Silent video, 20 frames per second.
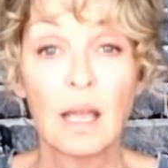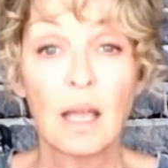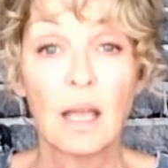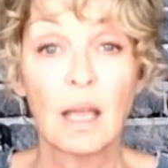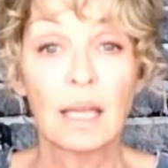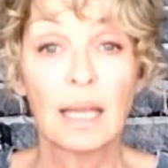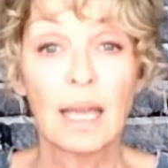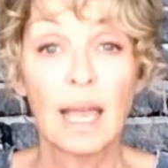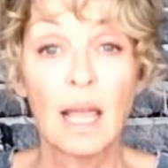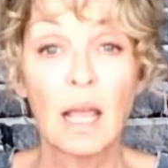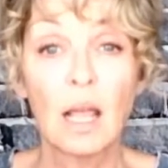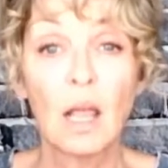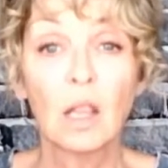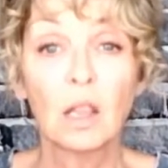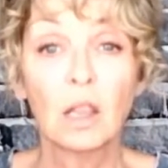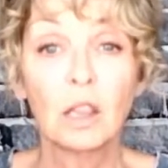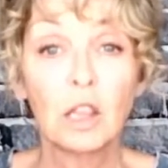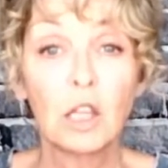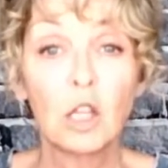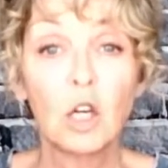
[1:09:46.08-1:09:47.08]
Okay,
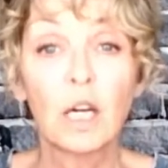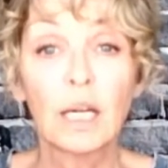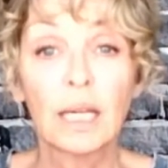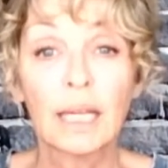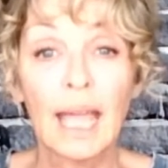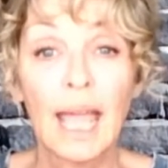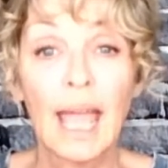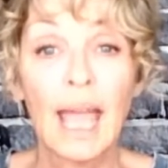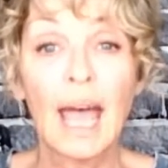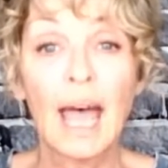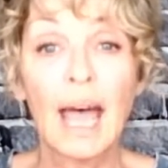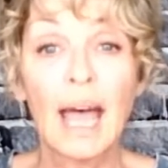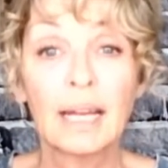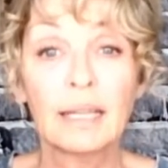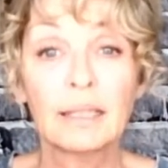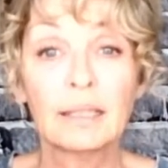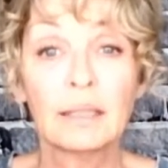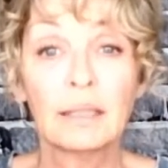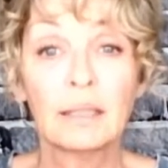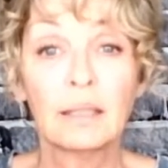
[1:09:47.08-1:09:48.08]
look
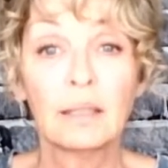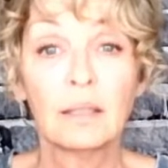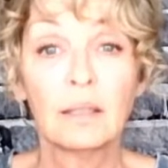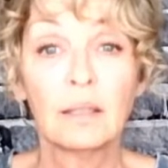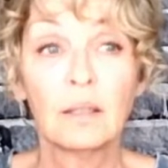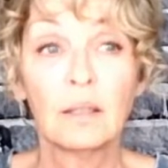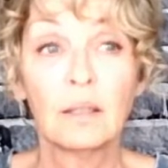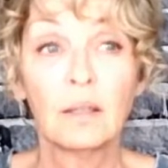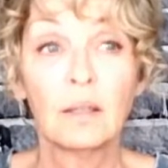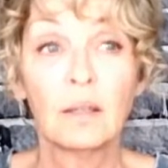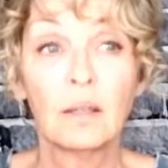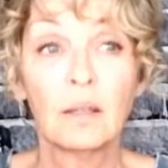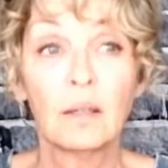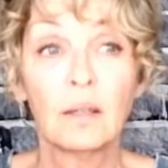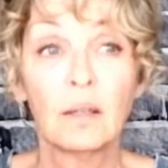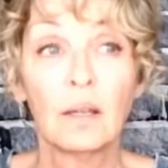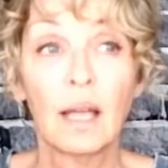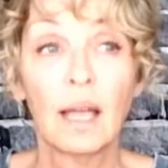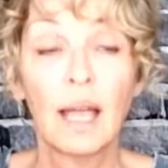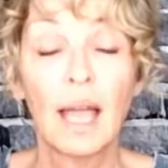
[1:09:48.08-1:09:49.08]
at
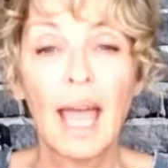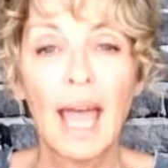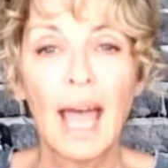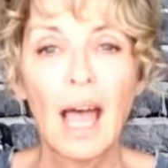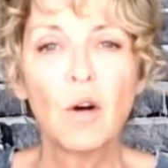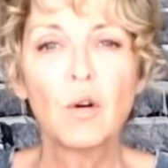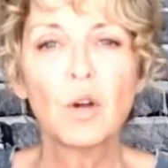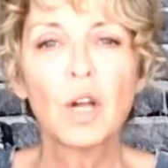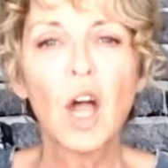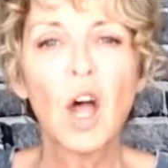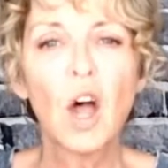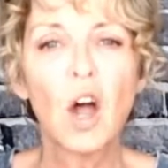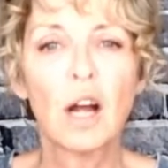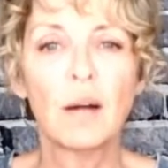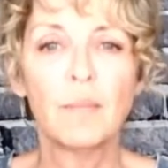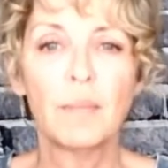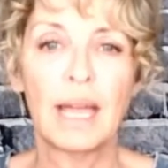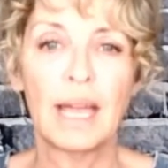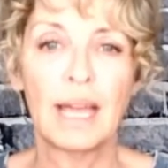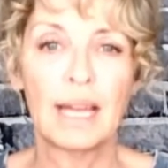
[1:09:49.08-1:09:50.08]
how
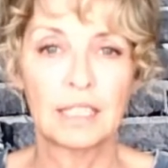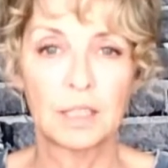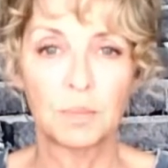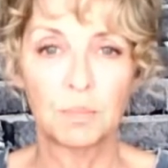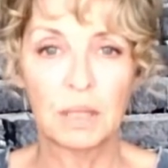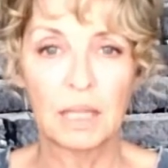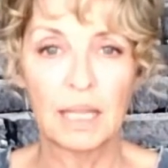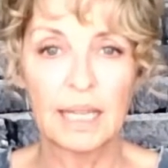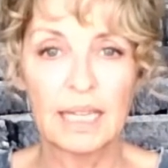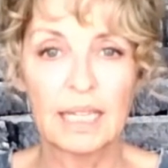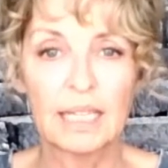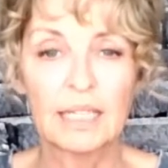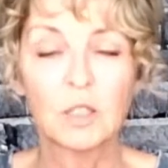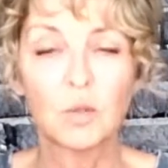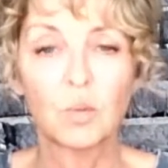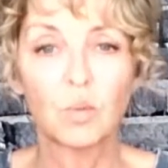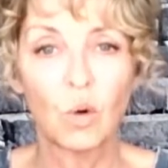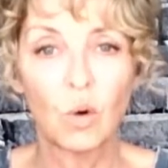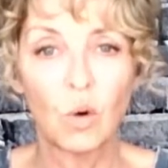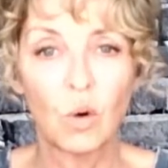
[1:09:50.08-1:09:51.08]
karma has played
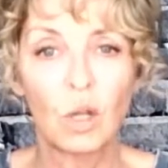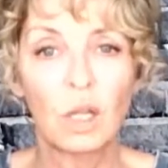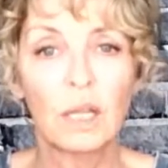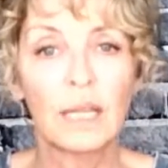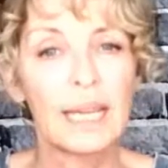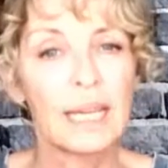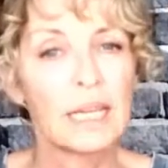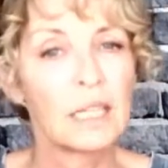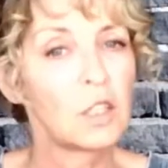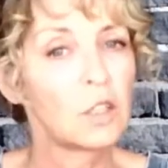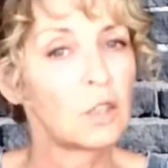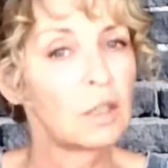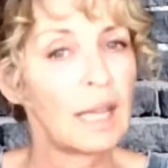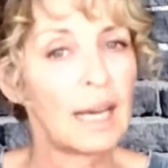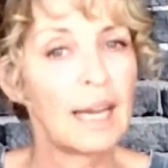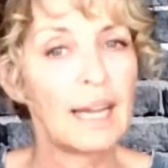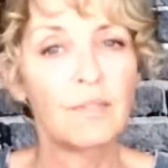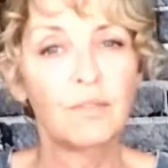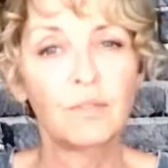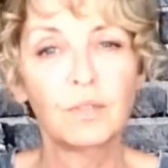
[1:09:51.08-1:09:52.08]
its role in your
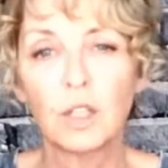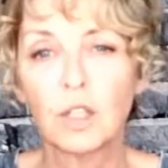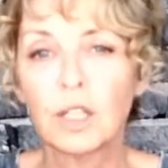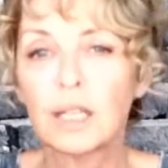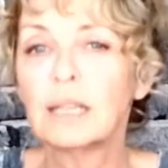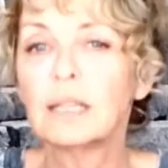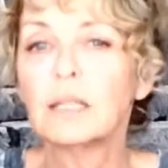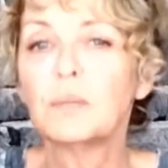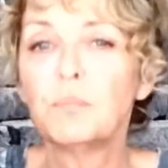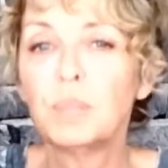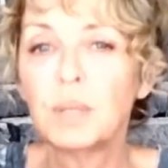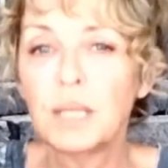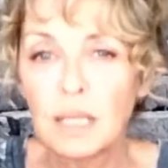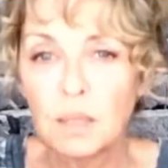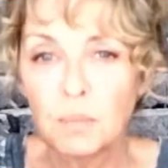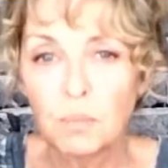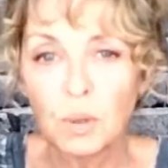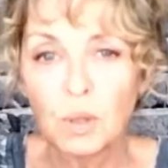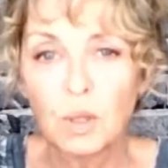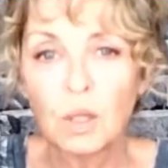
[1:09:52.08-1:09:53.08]
life. Look at the
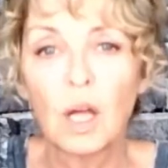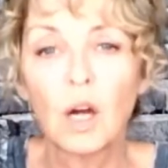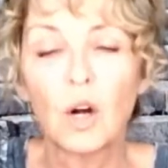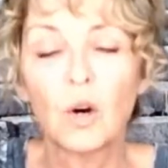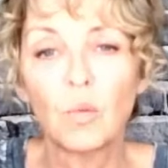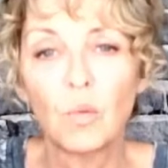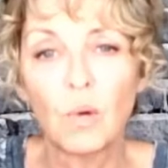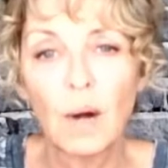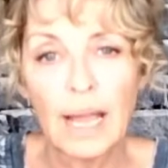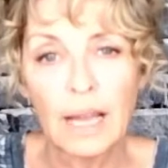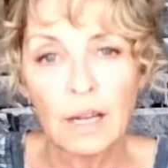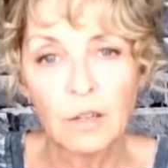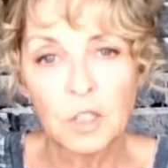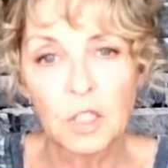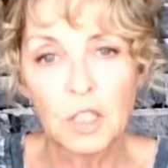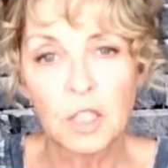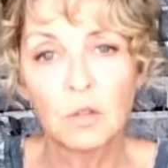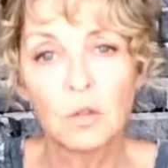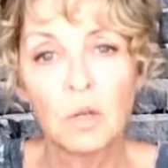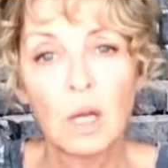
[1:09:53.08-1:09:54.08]
people around
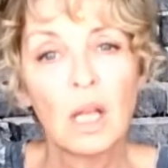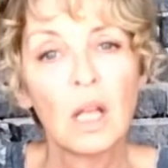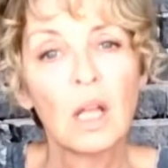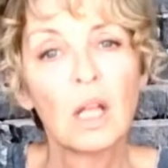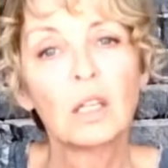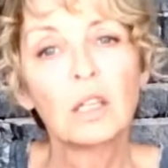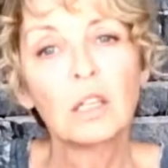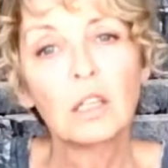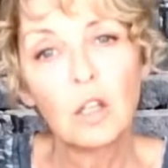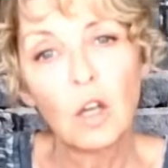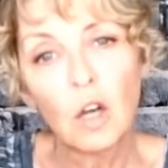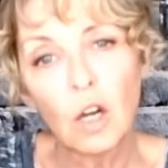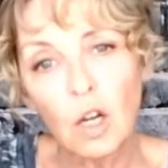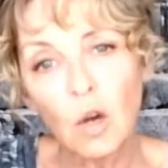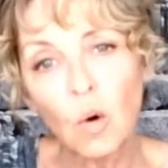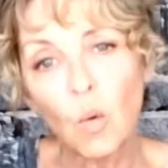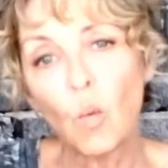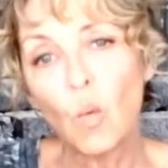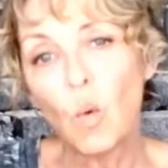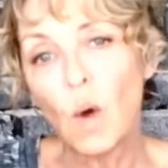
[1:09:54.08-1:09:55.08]
you. Look
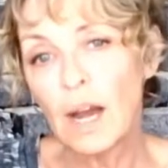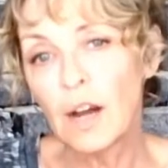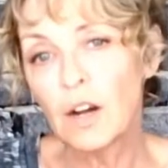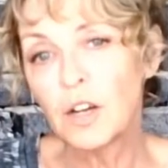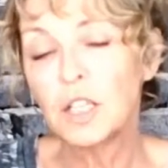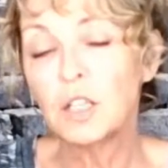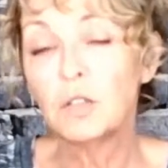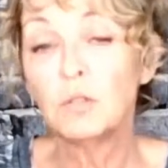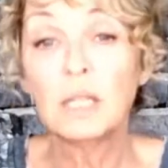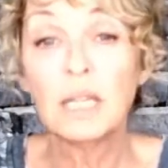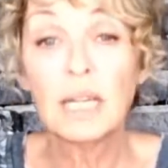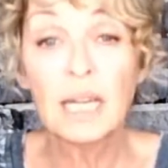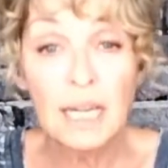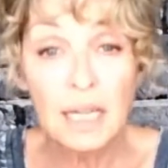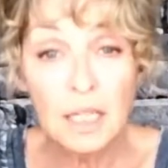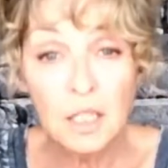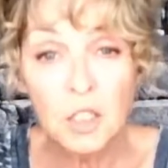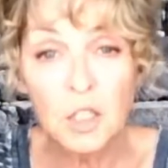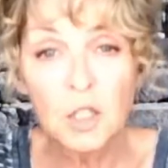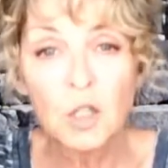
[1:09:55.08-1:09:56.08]
where you
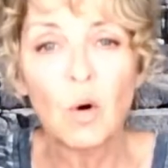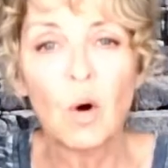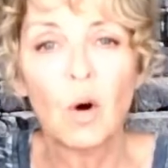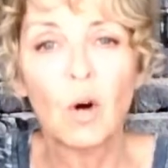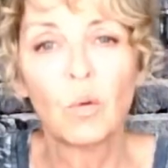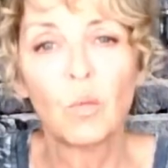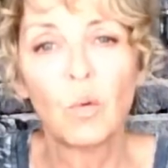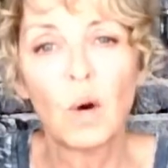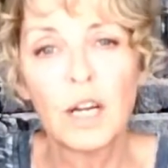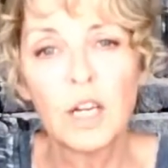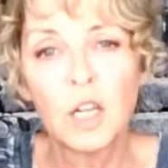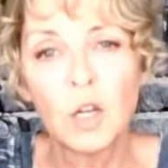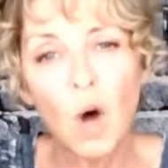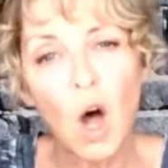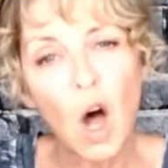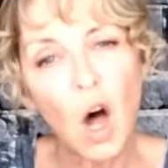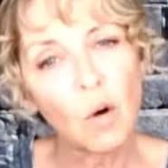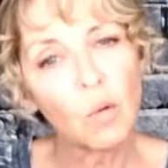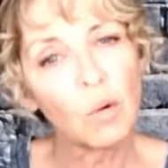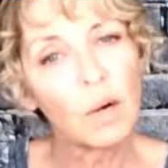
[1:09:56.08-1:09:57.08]
need to or where you
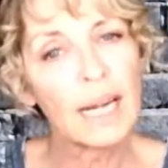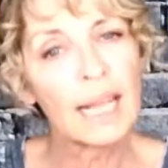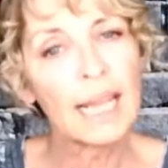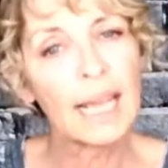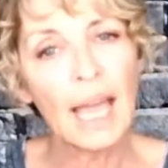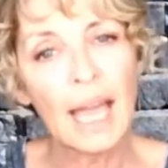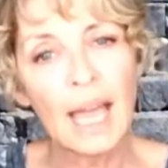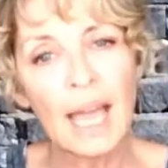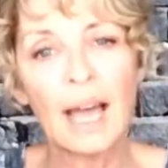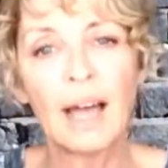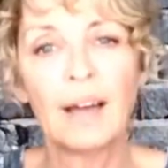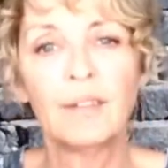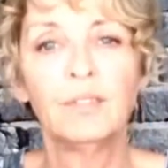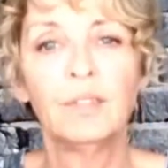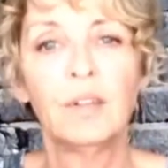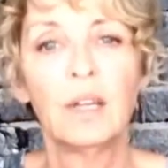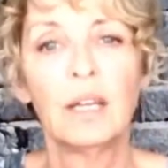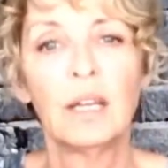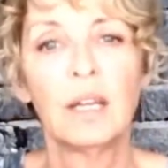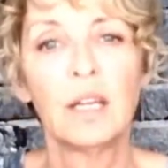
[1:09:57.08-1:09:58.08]
already have
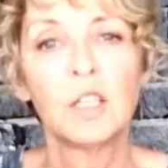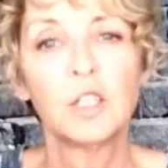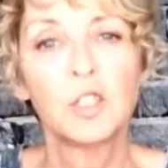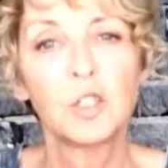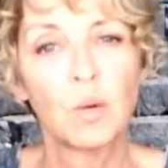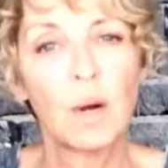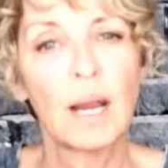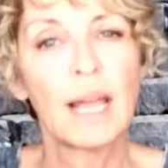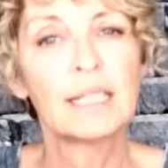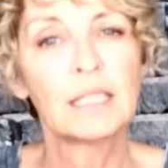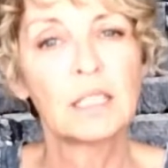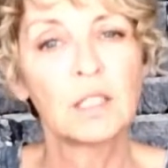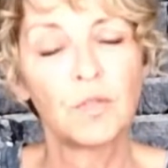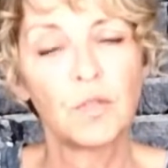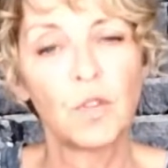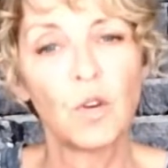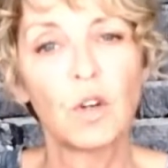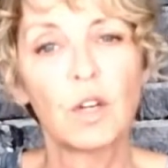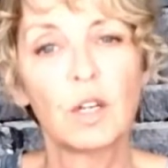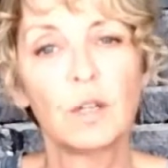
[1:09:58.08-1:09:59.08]

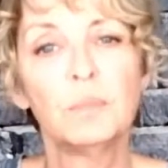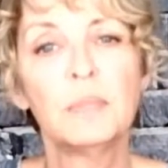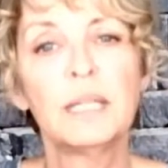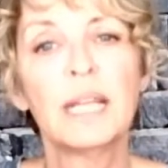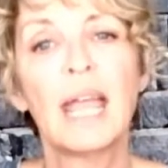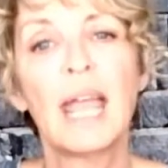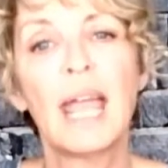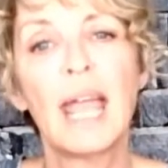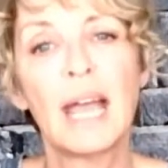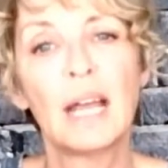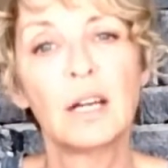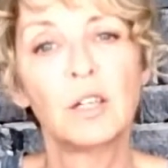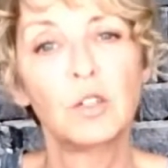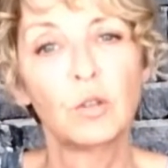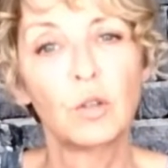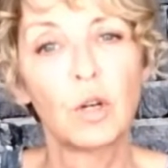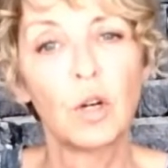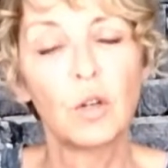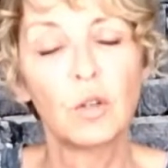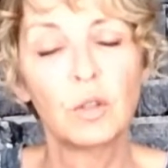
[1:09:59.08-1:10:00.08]
transformed and
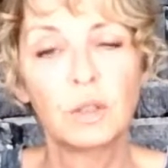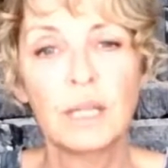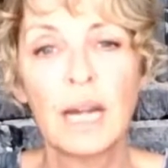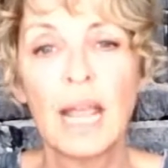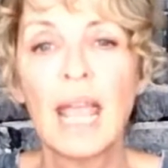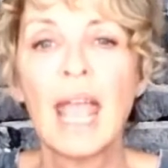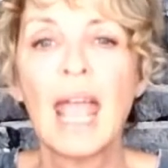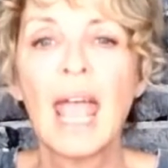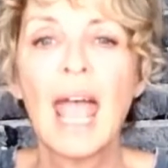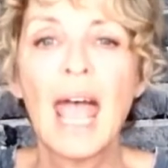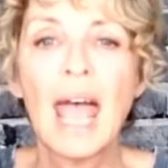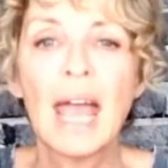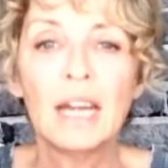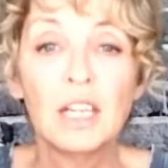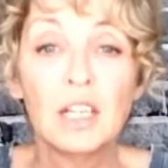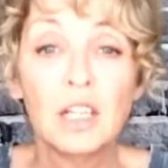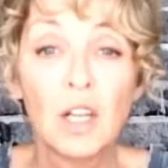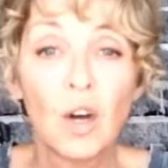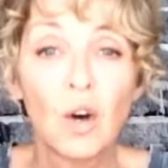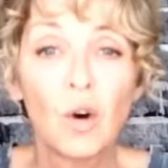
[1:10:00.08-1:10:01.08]
grown,
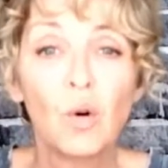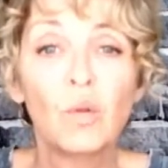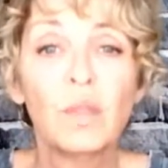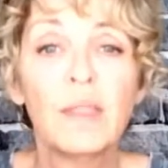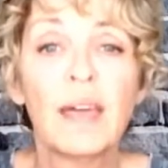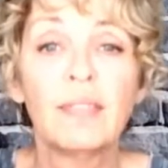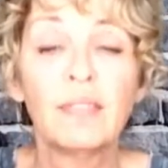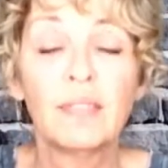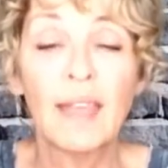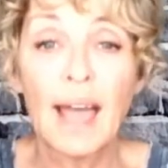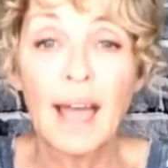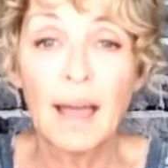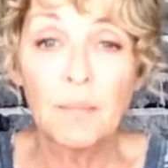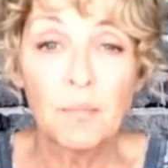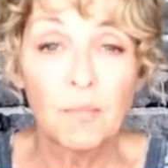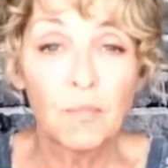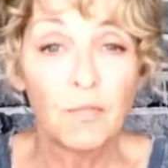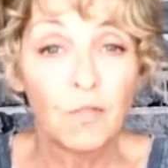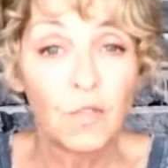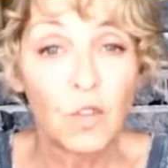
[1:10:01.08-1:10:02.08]
and know that
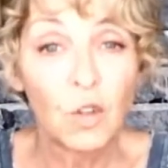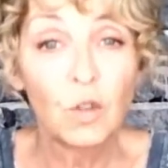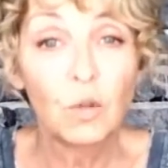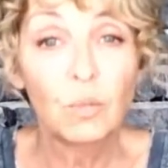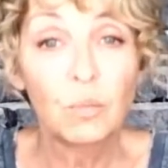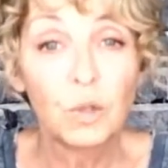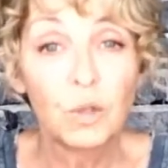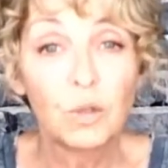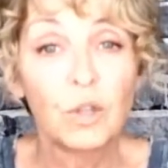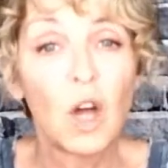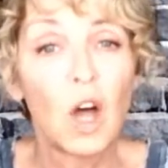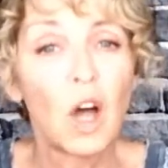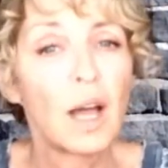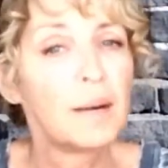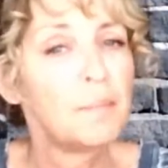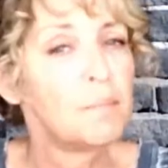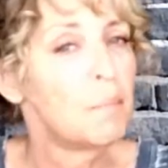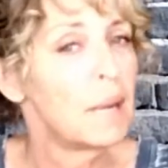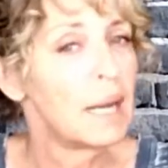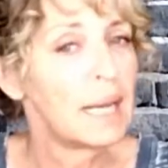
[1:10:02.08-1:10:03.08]
that full moon
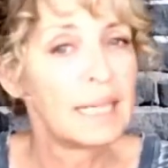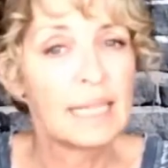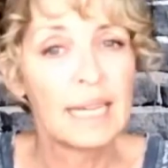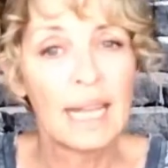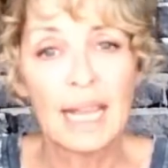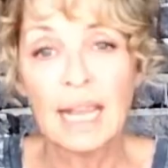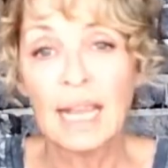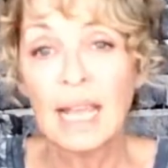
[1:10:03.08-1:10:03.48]
on Monday